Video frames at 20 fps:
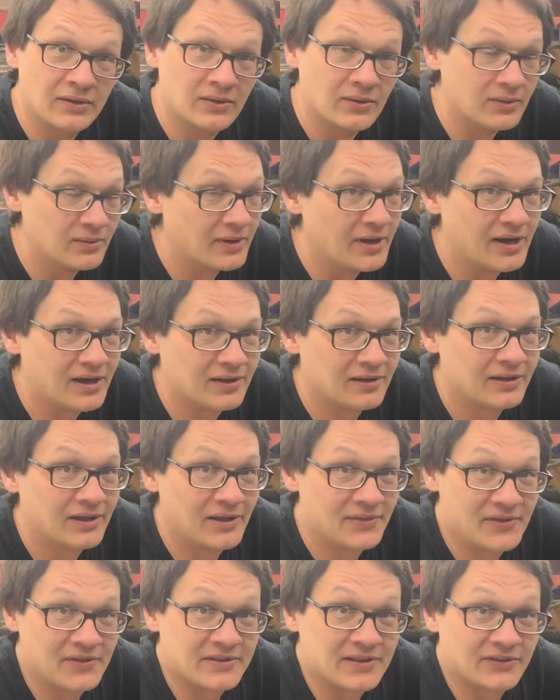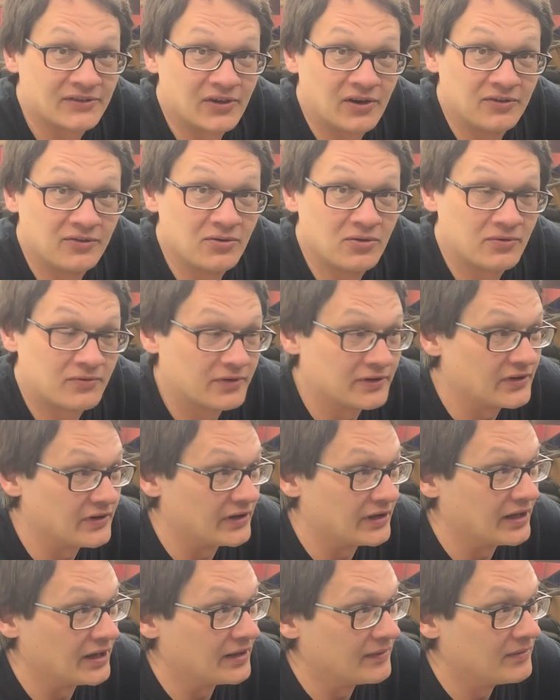Well, I think that's going to do it for
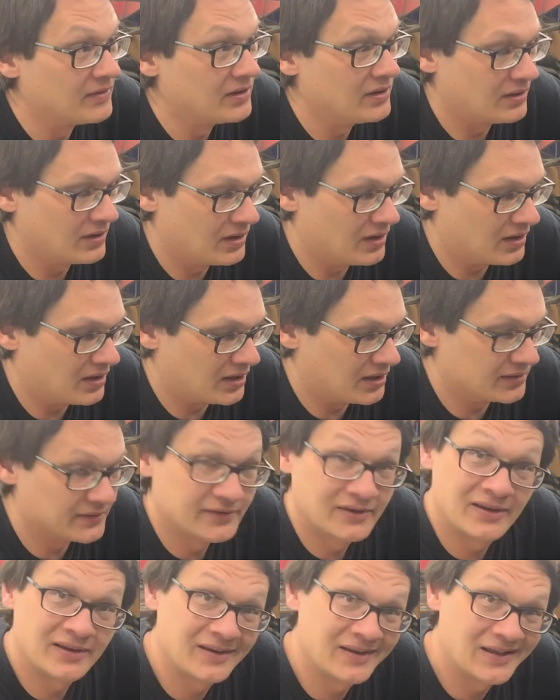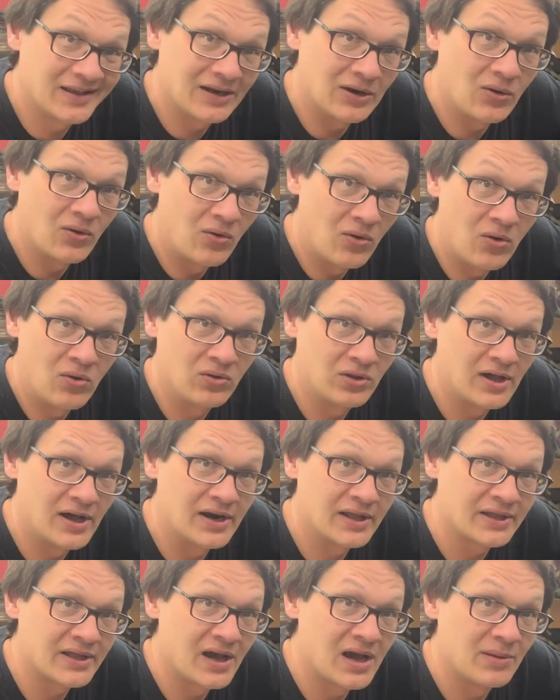today. Didn't get a whole lot
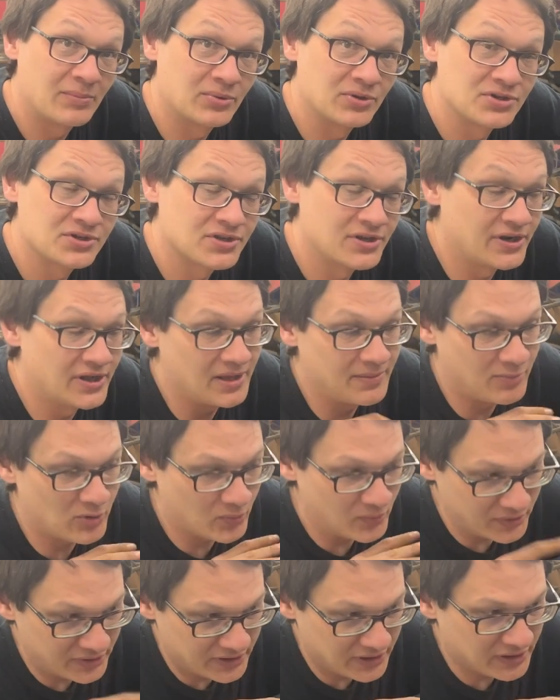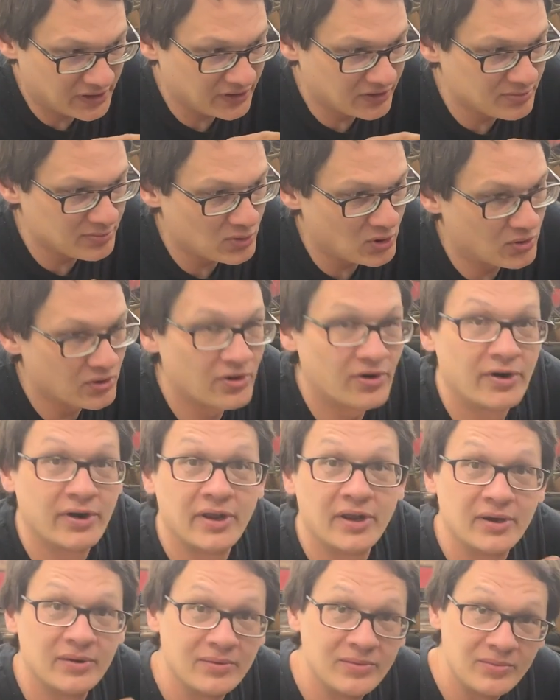accomplished today, but we did get the motor
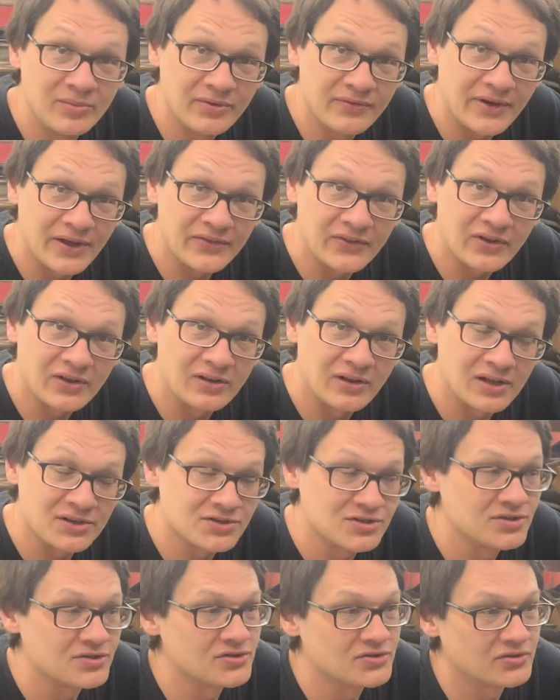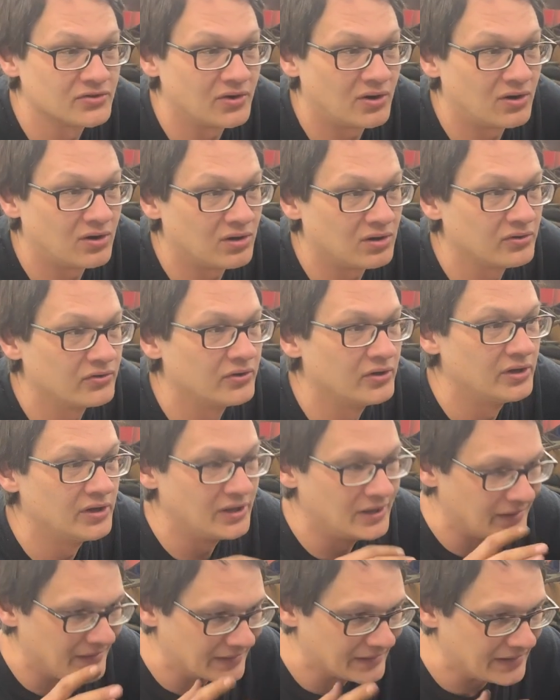in. We've got the clutch installed,
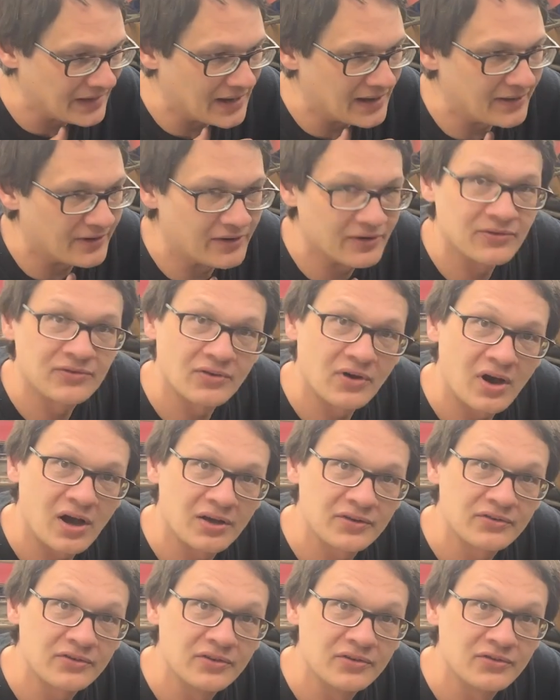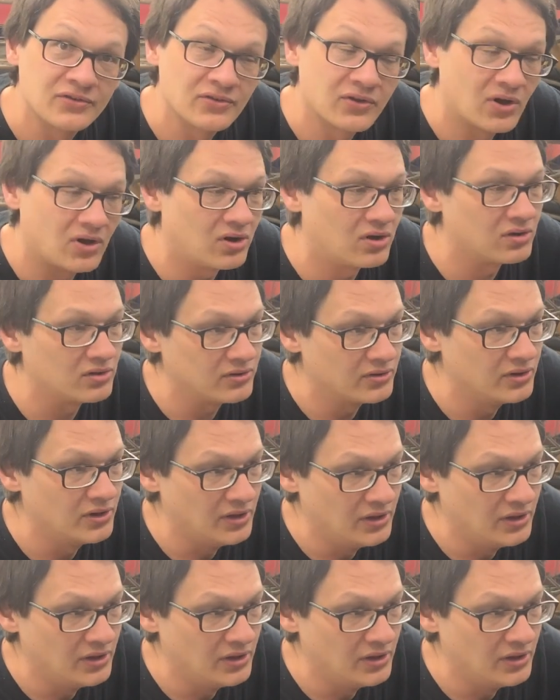got our exhaust installed.